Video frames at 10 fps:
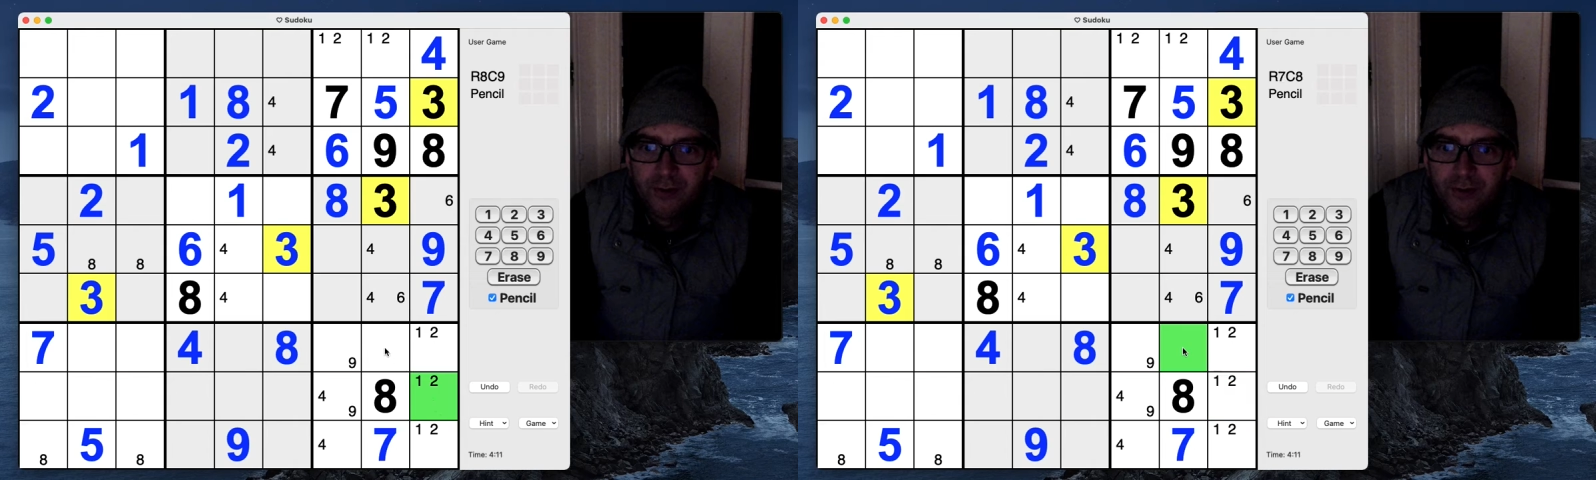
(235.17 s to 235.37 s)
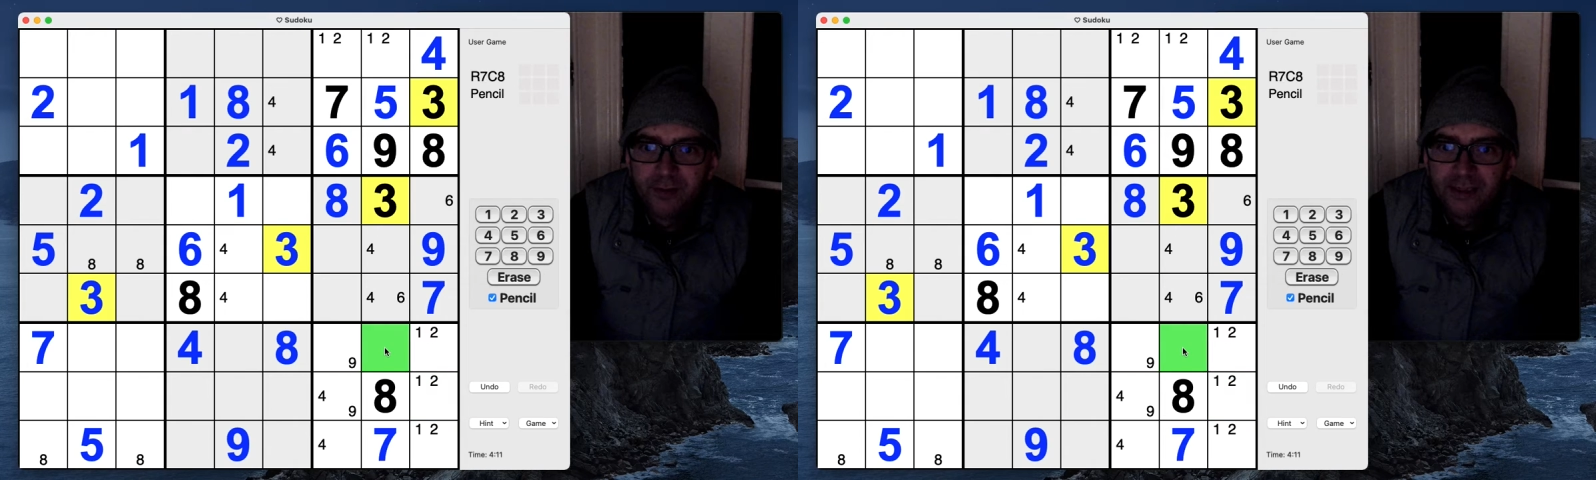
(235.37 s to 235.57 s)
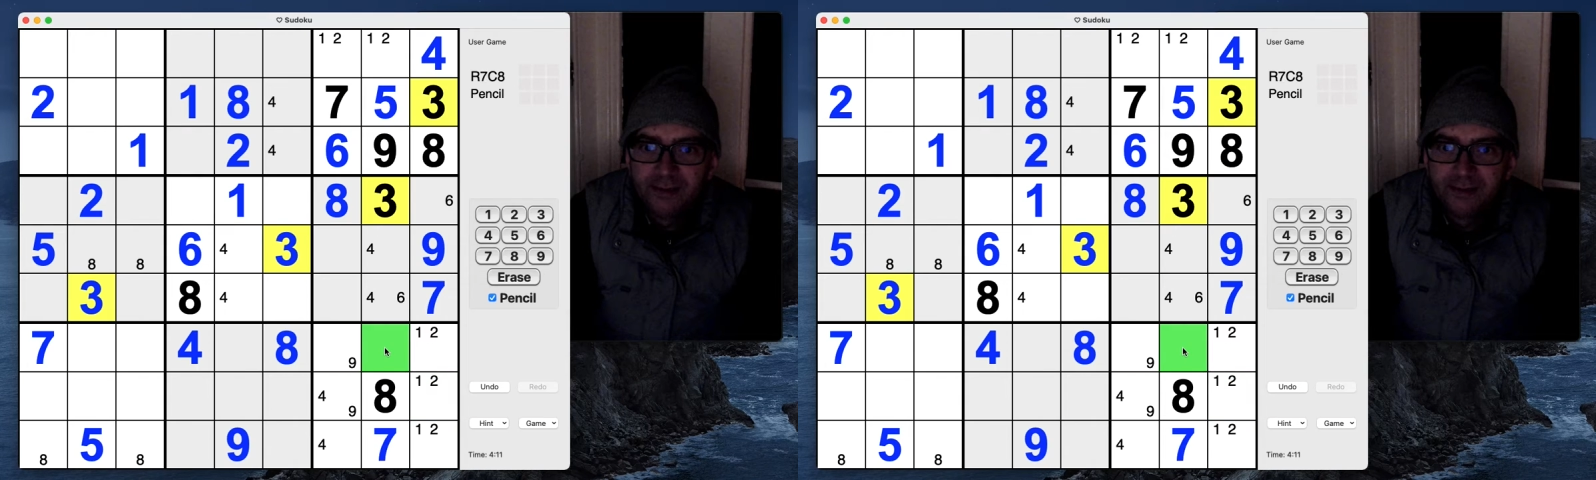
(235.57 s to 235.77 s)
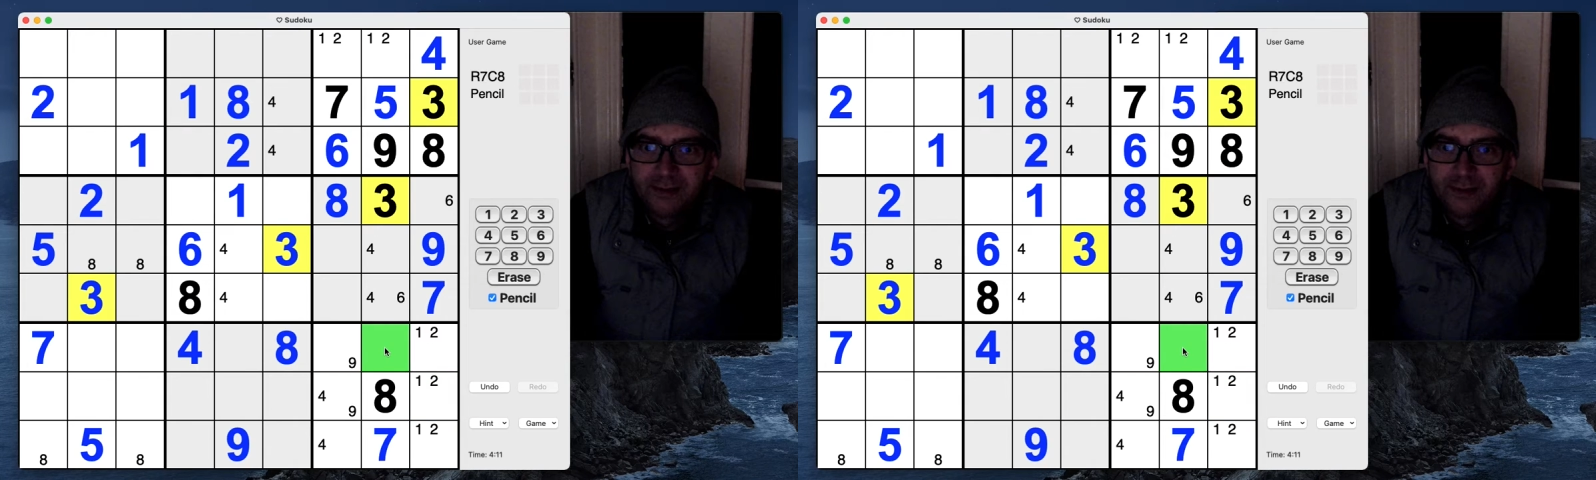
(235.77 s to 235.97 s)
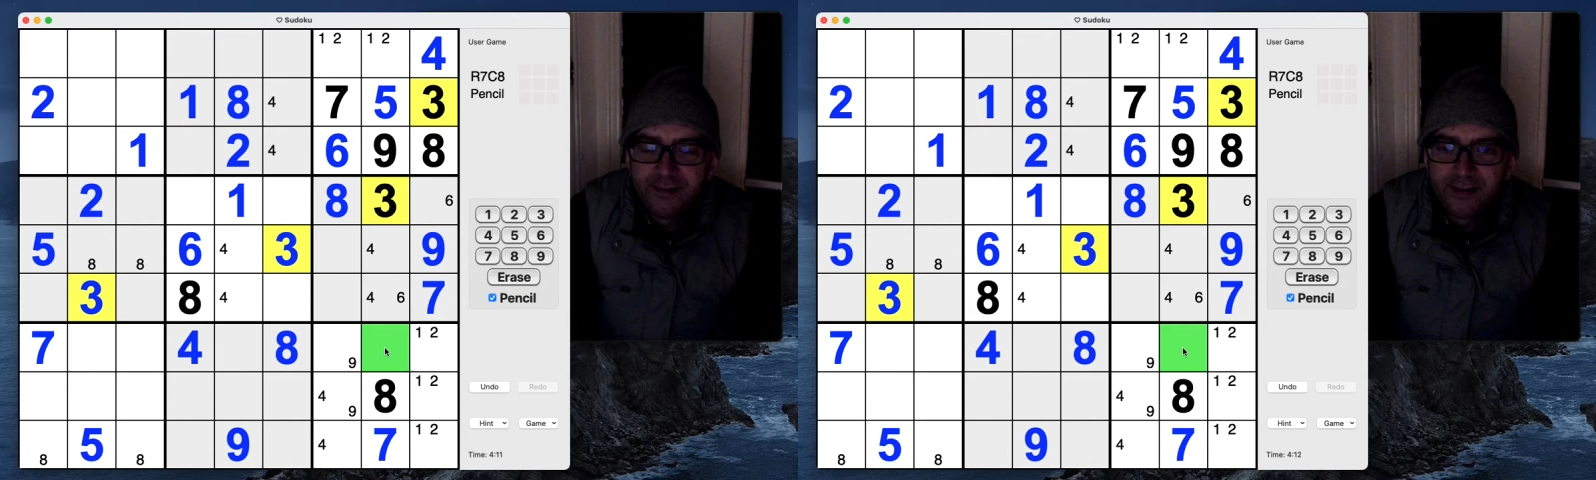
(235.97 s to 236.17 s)
That's a
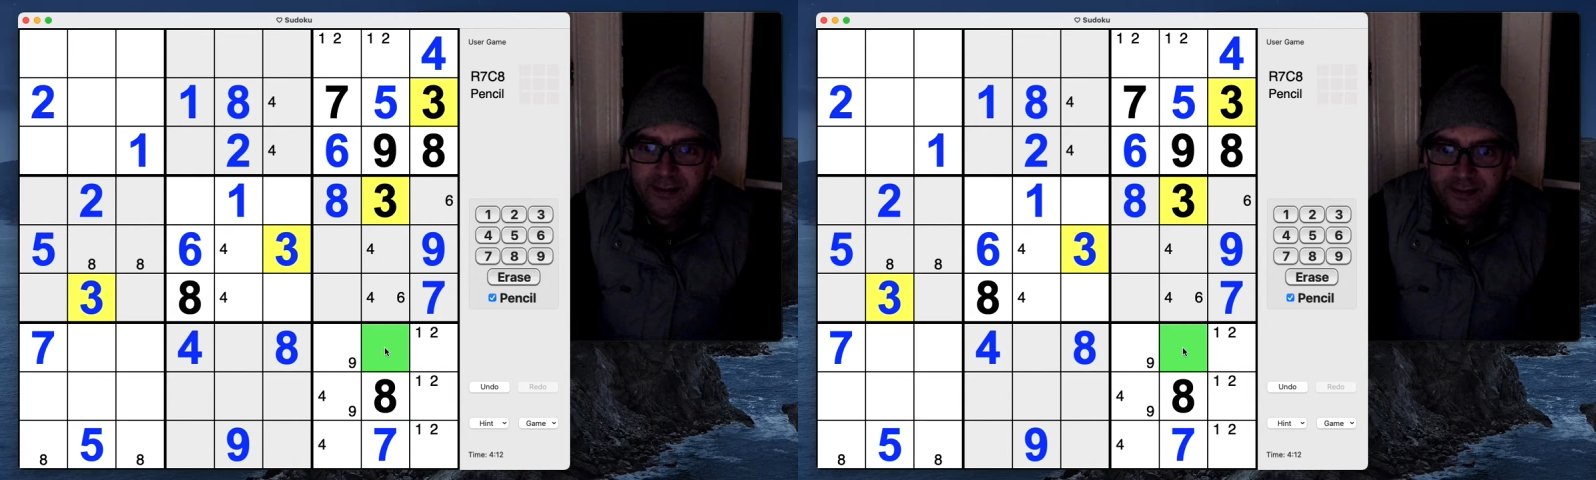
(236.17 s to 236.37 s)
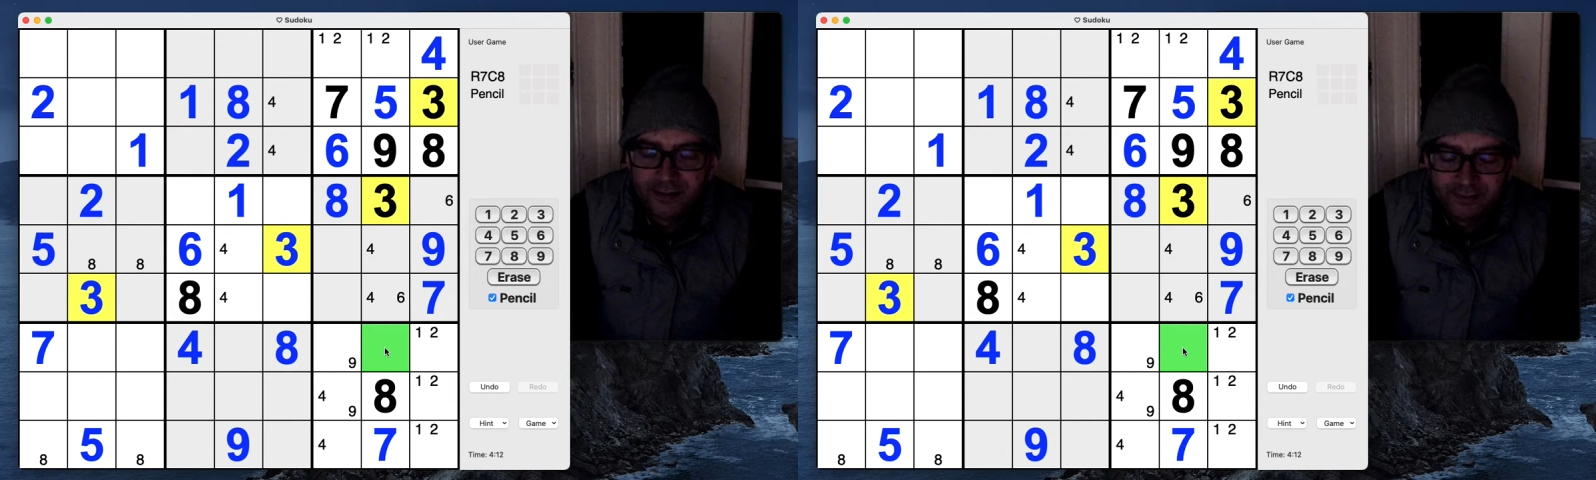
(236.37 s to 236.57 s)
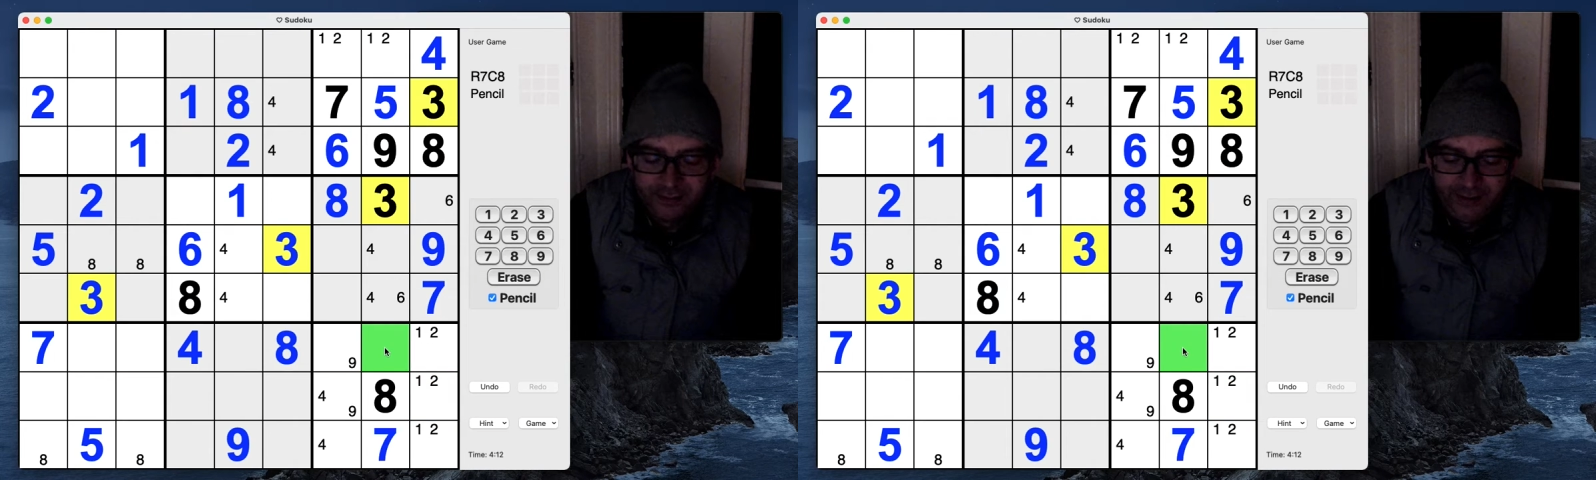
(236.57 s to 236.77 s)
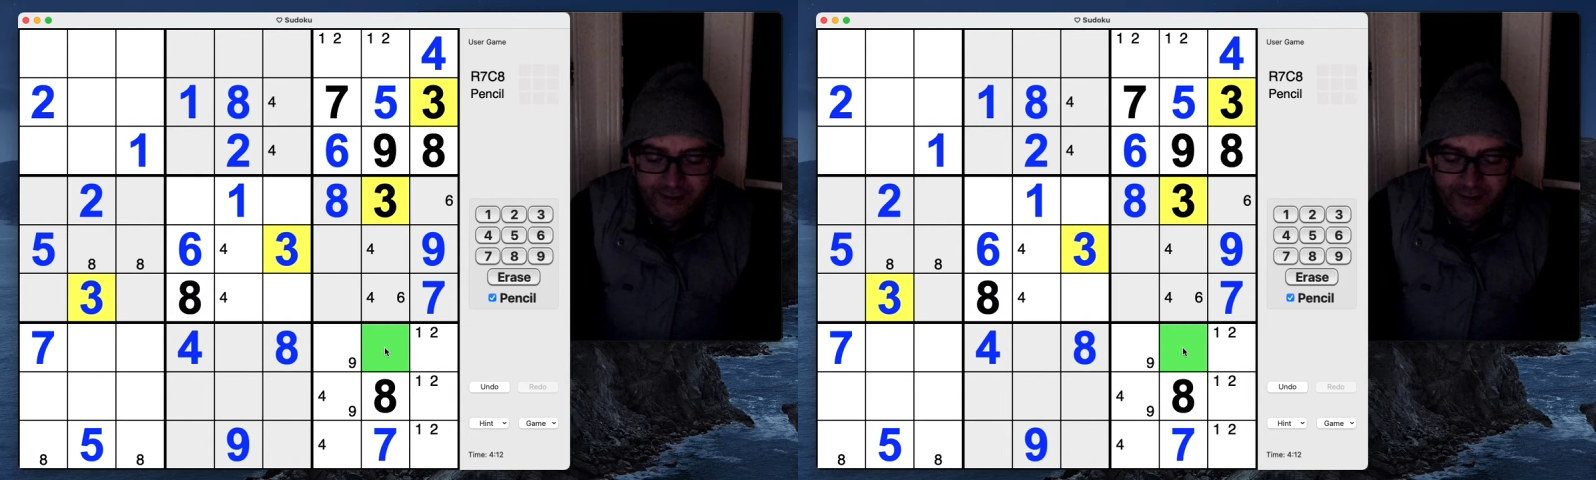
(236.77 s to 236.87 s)
6. That's a naked